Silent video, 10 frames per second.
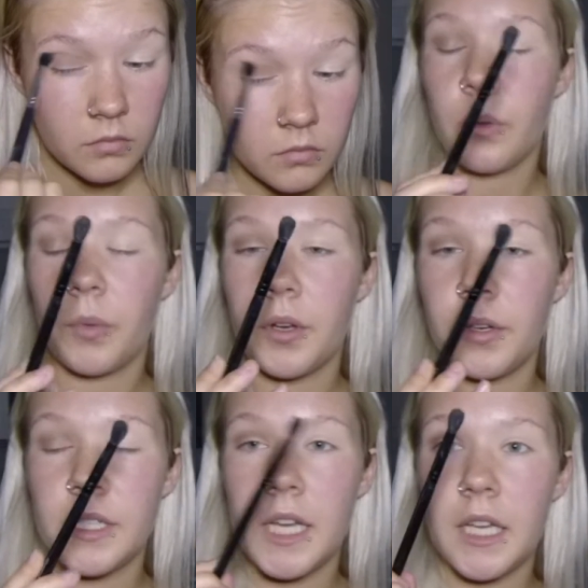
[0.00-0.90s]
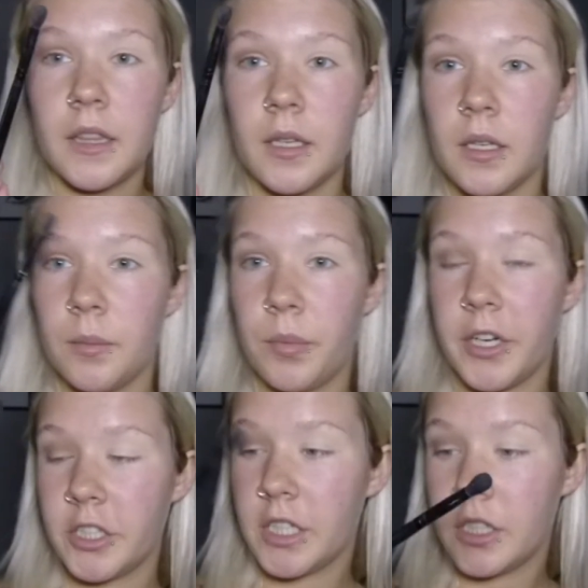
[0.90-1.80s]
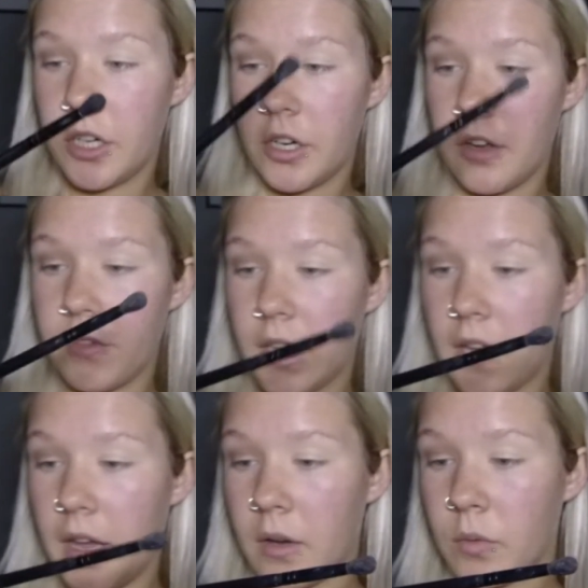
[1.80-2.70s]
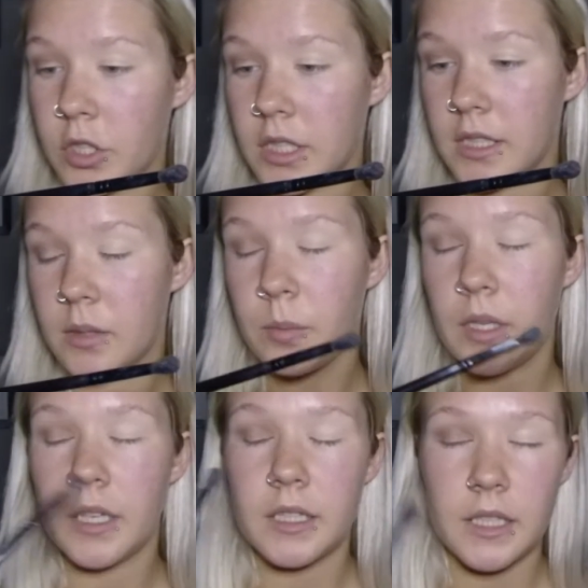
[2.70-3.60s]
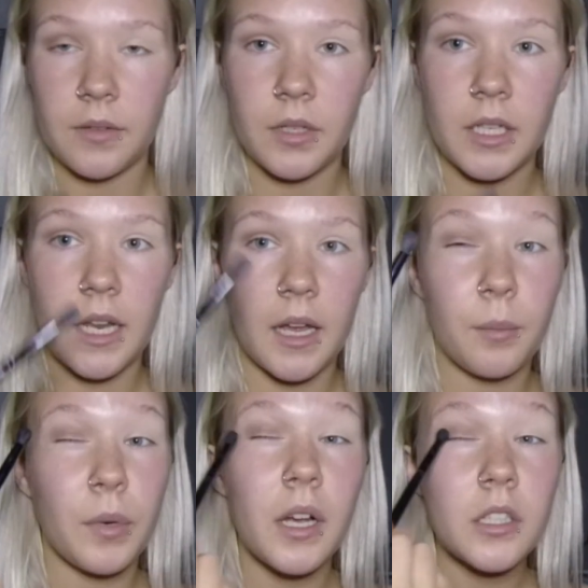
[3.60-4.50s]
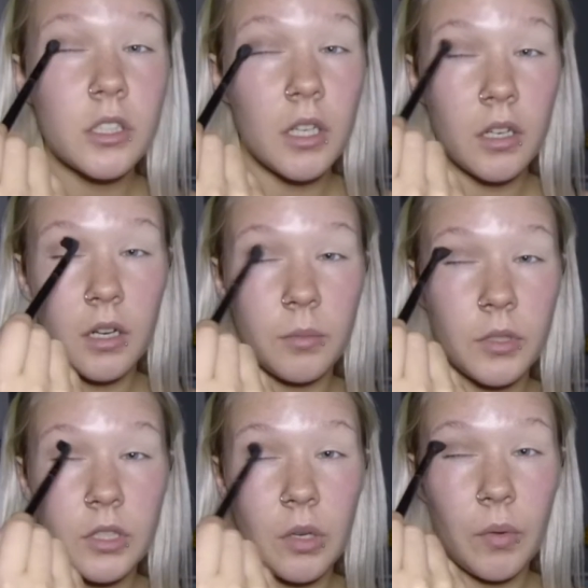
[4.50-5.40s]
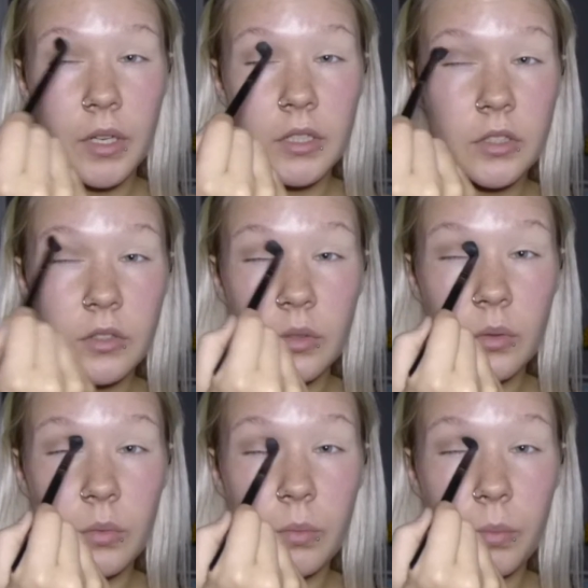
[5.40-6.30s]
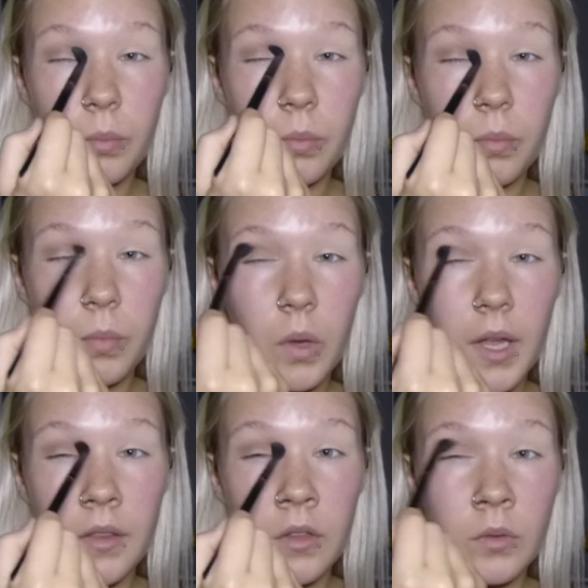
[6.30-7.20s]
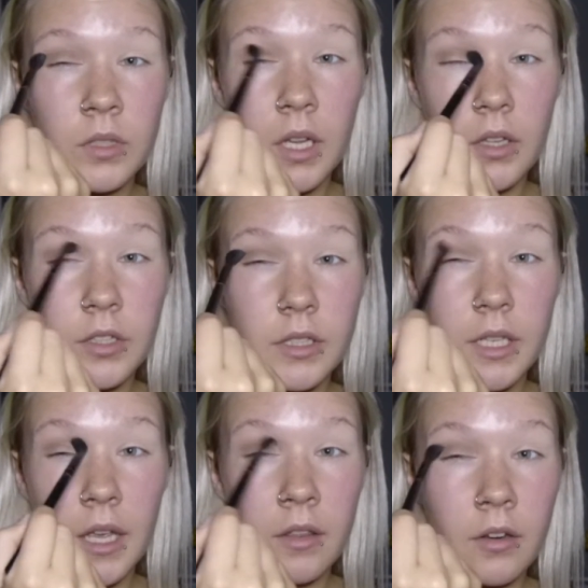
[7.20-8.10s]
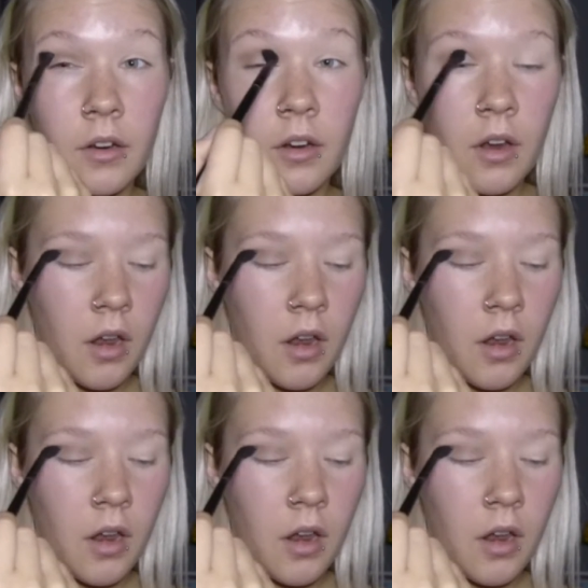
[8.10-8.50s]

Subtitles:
So I'm going to take the brush I started off again, which is the B79 brush, and I'm just going to blend those colors together